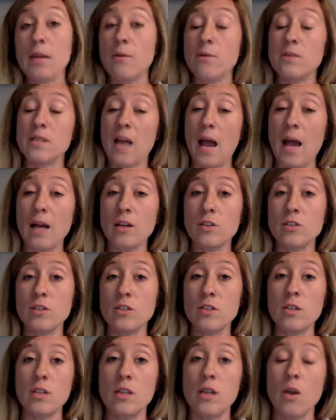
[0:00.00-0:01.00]
was
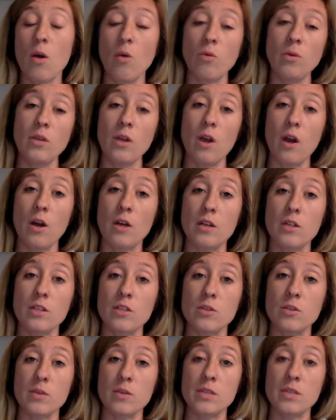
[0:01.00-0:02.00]
actually the only
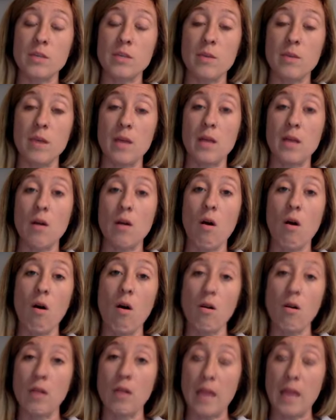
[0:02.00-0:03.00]
artist to exhibit in
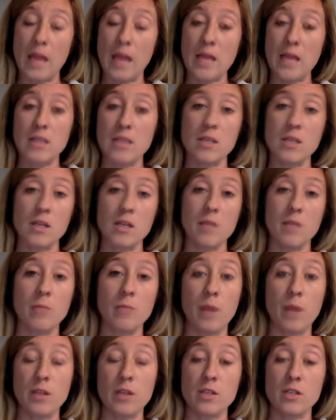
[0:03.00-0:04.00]
all 8
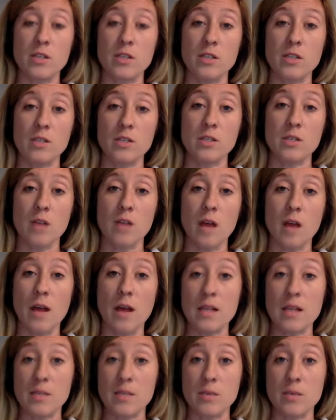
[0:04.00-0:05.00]
Impressionist
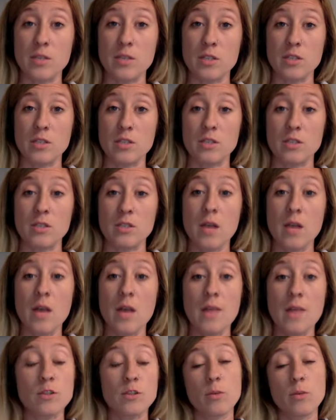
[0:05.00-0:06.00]
exhibitions
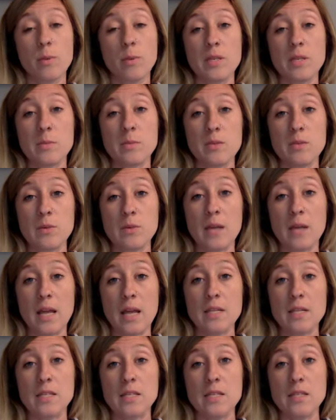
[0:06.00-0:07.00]
that took place between
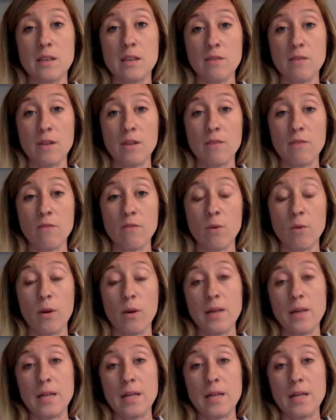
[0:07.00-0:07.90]
1874 and